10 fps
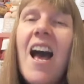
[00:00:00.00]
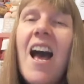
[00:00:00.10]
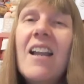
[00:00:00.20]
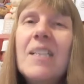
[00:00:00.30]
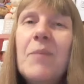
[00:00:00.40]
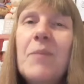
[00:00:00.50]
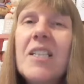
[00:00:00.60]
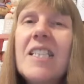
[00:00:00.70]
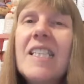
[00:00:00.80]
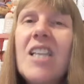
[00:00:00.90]
And I
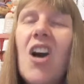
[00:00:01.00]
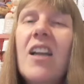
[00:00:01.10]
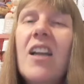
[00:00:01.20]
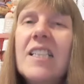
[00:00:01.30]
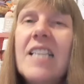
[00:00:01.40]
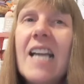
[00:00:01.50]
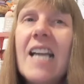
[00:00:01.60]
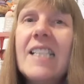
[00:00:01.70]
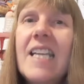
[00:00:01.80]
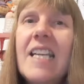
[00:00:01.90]
spoke to this guy in a
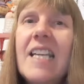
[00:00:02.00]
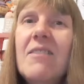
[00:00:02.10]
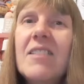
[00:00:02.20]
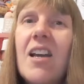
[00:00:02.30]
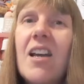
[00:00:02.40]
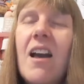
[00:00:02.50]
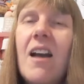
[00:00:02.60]
taxi, and he was like,